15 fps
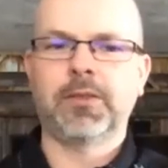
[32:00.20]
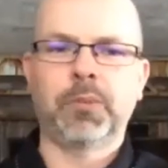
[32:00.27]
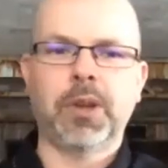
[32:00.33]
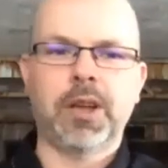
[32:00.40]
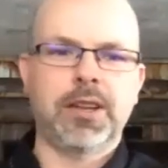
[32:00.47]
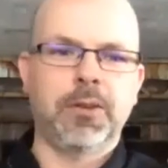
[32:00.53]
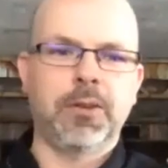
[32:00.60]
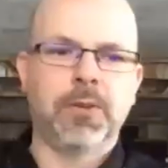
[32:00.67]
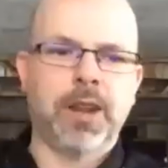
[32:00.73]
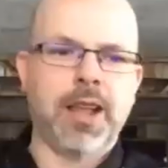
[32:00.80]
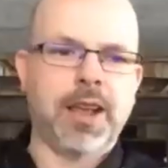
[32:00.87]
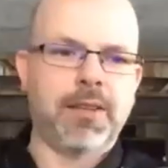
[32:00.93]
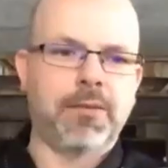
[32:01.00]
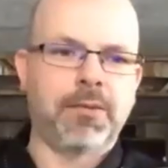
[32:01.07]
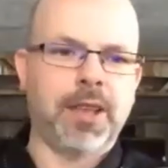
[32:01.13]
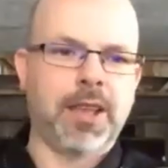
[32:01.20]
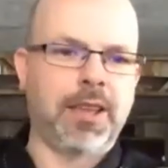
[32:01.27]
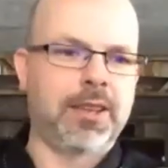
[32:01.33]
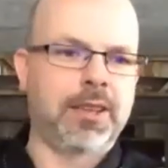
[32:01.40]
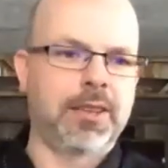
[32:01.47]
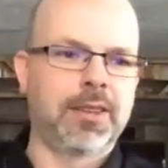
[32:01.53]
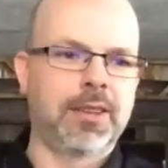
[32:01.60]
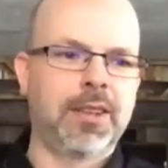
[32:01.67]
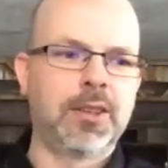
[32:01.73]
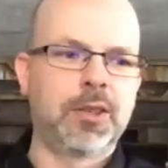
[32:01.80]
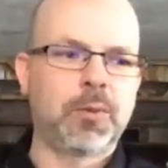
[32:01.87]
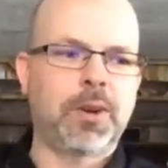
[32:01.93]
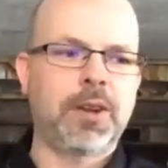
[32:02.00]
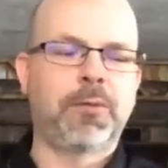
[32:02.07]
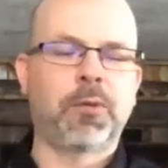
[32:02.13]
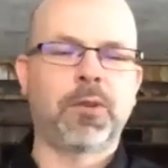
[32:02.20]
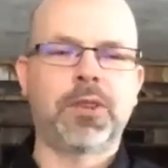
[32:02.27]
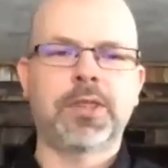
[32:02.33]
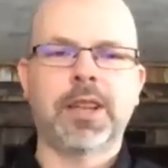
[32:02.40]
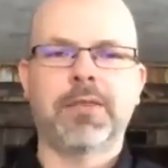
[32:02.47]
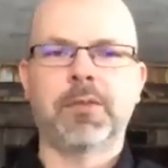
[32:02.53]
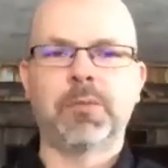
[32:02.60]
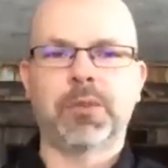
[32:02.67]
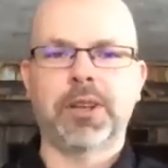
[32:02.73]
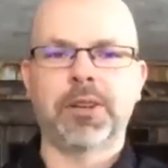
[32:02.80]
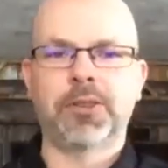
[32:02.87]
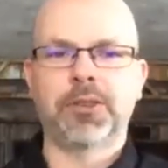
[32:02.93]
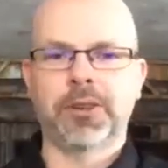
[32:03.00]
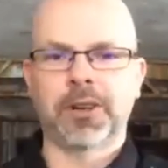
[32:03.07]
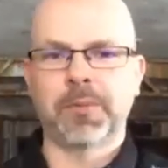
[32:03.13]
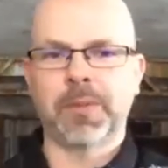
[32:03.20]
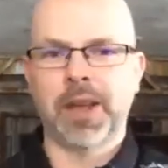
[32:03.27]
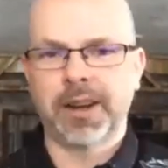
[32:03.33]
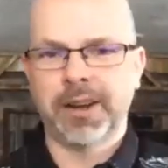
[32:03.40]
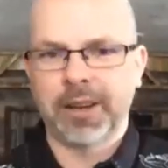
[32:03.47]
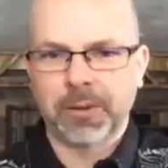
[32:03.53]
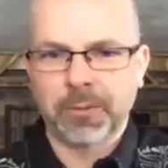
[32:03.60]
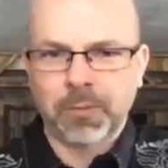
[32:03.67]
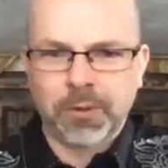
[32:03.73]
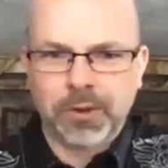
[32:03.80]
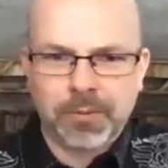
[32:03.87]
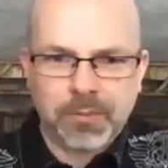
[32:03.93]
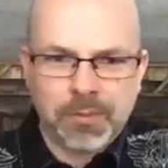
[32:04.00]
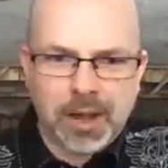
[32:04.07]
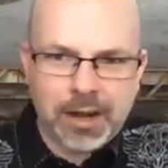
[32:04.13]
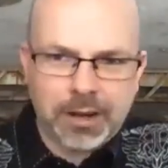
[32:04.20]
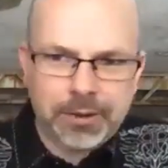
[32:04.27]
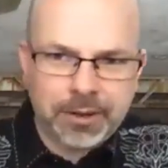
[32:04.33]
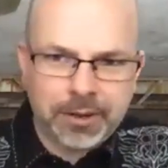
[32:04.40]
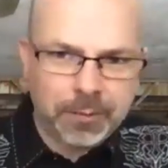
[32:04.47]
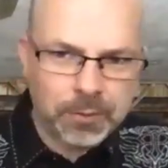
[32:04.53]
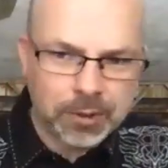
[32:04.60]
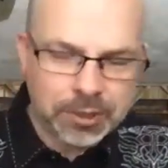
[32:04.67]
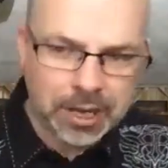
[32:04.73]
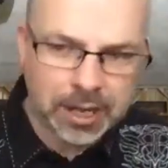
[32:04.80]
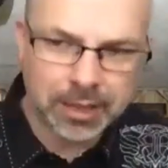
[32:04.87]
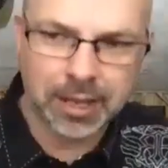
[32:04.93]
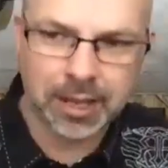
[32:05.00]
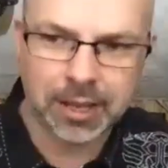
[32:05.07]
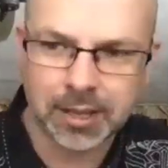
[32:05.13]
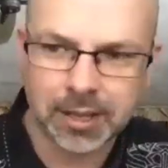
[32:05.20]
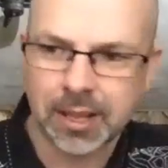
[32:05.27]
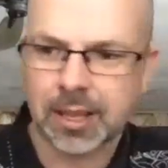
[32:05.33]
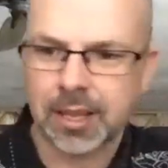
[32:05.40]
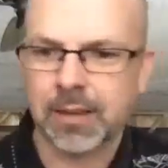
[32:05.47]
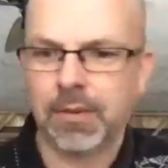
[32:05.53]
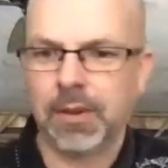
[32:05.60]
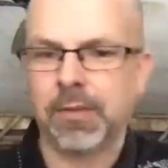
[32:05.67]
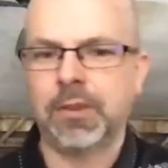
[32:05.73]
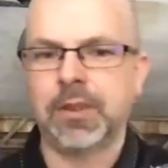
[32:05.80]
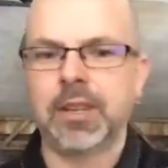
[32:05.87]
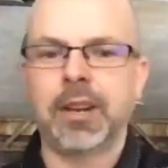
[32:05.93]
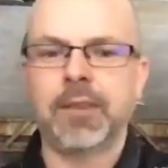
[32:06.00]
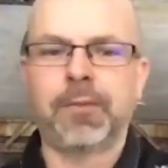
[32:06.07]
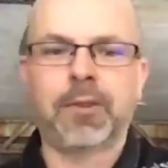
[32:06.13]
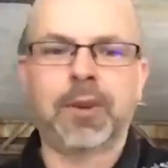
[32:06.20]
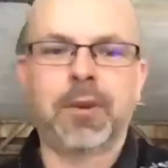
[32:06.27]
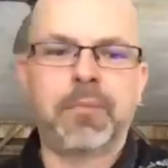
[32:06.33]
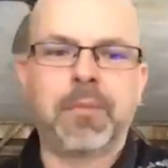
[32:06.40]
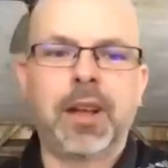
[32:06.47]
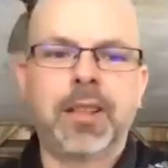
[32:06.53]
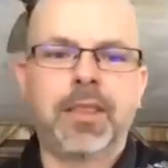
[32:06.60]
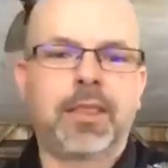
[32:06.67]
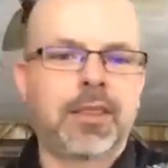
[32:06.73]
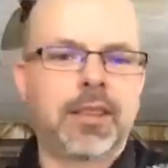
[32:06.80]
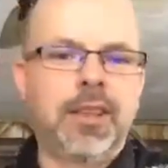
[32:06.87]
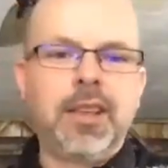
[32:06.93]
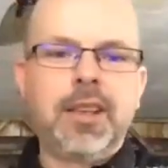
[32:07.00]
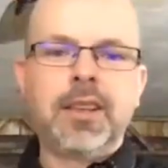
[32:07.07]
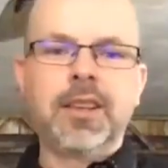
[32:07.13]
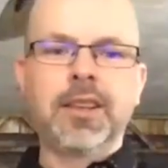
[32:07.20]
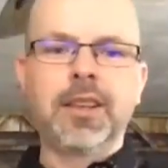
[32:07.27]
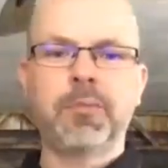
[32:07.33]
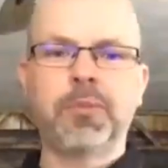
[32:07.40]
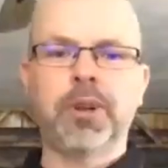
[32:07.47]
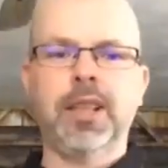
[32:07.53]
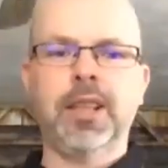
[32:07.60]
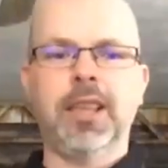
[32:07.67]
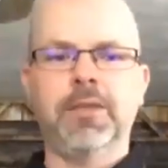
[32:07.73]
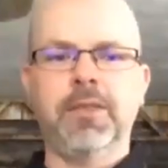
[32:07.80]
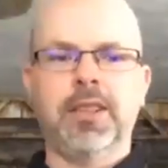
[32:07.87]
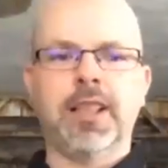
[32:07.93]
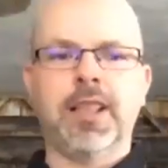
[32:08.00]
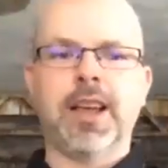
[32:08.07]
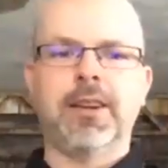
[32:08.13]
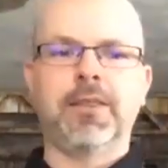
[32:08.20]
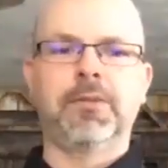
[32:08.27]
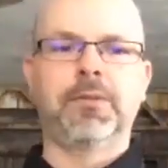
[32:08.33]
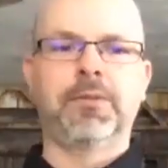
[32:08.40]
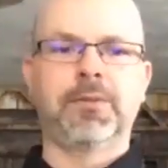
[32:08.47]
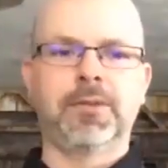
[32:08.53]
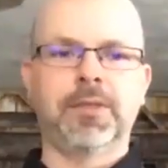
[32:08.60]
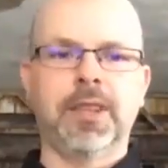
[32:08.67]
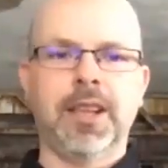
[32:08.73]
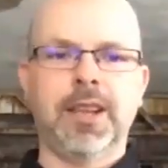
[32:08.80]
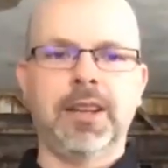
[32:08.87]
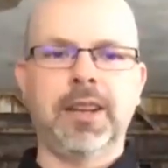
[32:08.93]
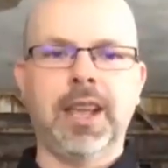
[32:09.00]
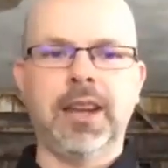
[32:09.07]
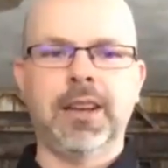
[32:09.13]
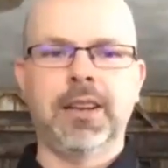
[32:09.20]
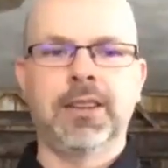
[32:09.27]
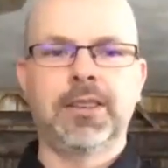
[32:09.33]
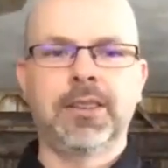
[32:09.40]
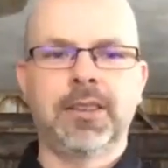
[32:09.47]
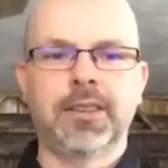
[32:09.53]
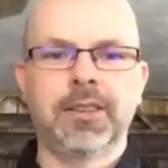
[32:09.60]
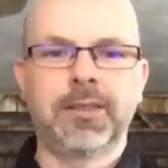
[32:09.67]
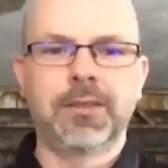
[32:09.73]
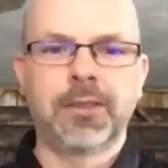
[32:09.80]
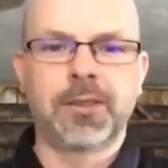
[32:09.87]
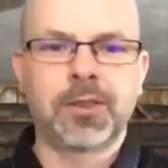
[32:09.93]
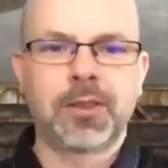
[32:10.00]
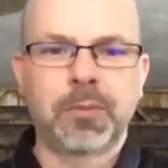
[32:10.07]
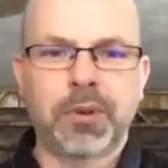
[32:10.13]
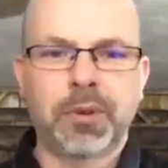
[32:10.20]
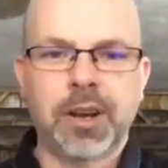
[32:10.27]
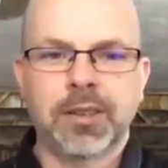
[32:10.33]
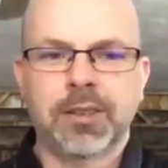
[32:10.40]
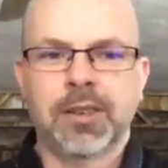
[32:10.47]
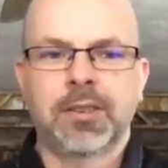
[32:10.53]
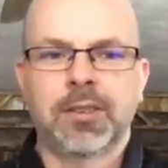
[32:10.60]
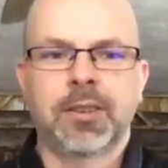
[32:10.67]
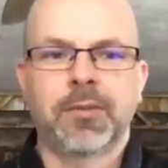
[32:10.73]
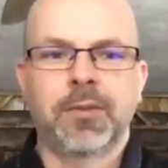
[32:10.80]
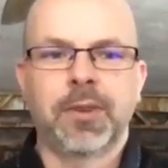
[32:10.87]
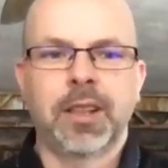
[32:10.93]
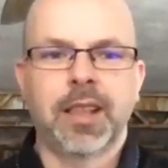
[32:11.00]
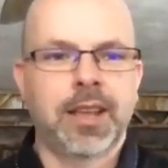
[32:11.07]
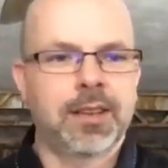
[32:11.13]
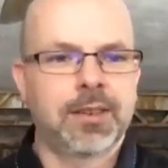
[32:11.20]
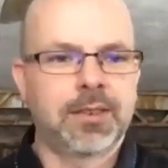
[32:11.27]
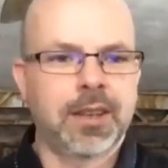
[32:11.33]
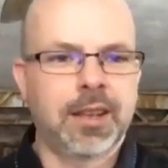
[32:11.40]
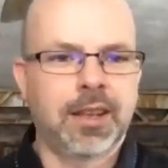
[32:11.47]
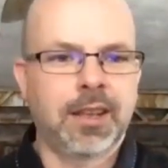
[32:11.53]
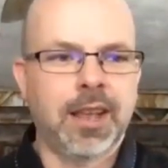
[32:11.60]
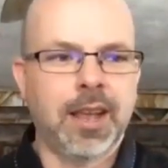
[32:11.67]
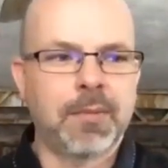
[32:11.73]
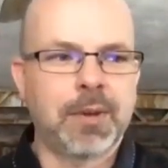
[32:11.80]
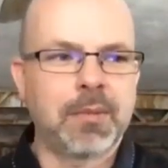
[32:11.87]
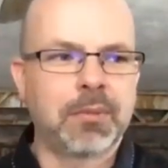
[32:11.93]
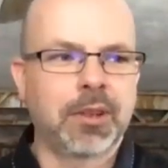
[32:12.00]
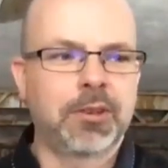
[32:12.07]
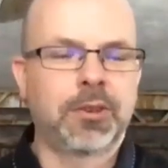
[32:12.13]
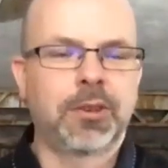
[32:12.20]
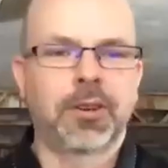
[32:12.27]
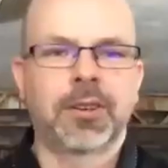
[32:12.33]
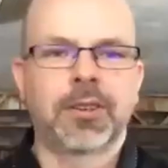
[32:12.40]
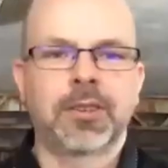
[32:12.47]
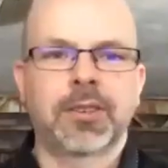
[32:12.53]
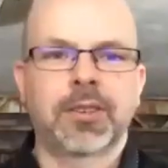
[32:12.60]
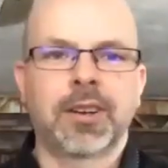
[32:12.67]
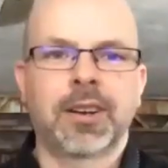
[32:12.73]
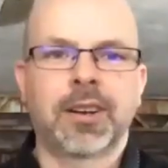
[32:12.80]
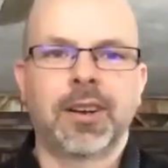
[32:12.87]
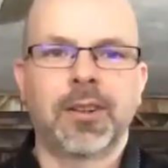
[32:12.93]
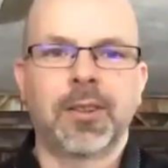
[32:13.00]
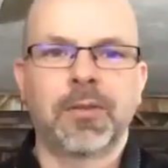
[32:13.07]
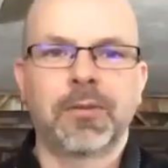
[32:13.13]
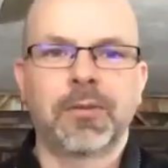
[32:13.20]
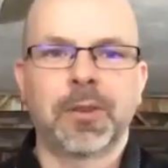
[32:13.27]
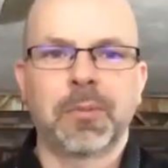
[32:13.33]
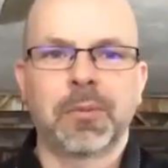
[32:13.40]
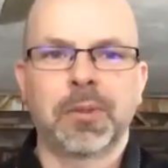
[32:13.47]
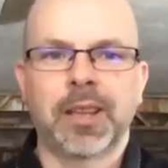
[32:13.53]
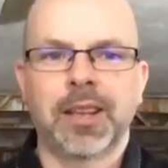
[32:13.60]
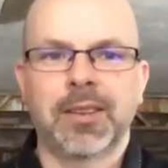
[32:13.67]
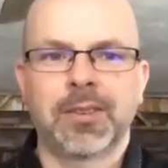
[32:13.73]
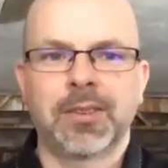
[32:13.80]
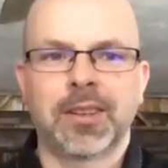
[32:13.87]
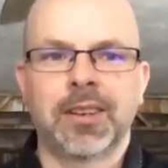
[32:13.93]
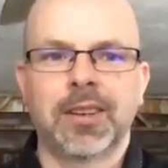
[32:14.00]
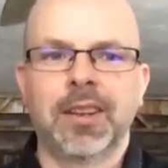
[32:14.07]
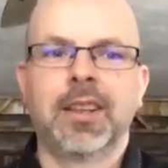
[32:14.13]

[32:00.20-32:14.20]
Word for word: but you would have like twenty-four seven blood sugar monitoring, monitoring, which I think, like, even if you did it for a month, it'd probably give you a lot of like data to just to process and realize like, yeah, my blood sugars are all over the place. And,